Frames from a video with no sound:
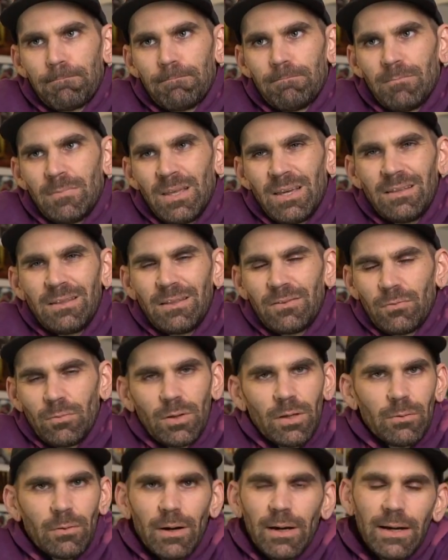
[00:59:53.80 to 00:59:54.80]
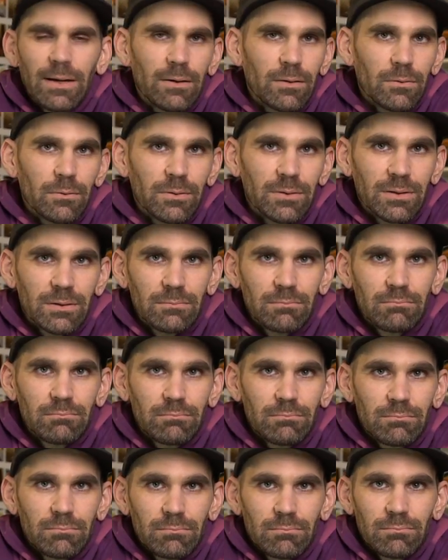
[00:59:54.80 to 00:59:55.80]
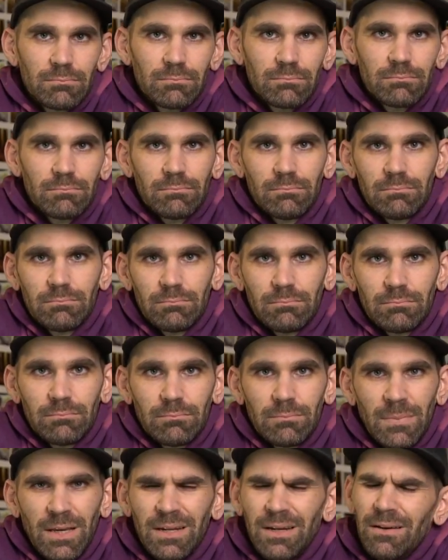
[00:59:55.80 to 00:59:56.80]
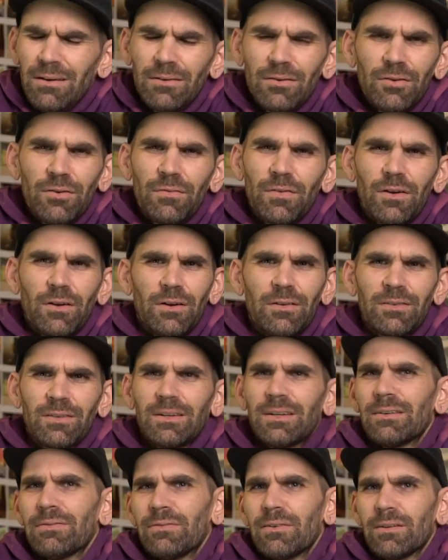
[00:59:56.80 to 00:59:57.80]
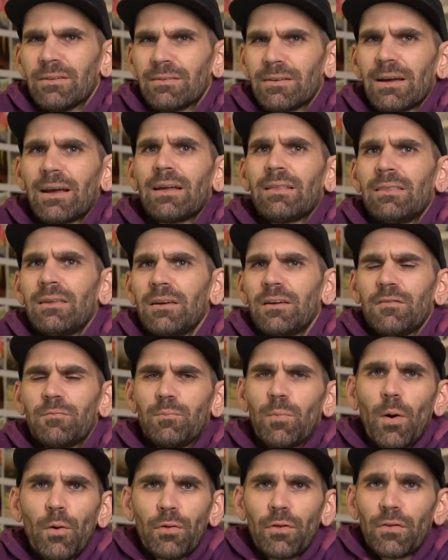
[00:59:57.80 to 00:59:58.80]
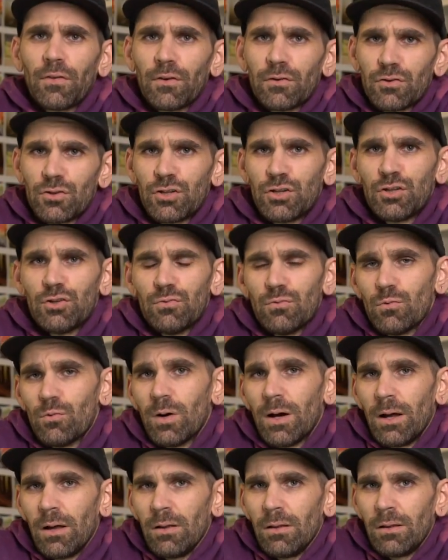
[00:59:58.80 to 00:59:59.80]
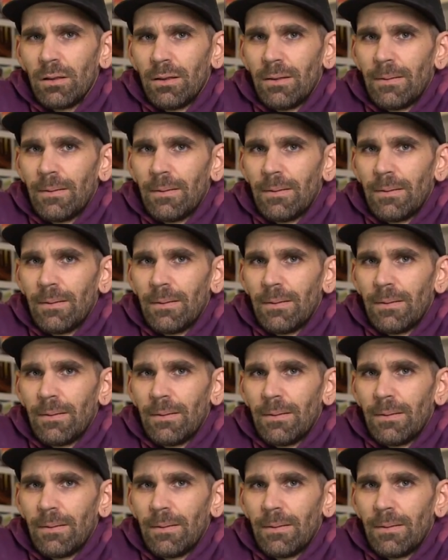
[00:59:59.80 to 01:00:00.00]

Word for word: Yeah, that's really what I'd do with it. And I don't know if there is a difference. Like, I think if both of those shoot well,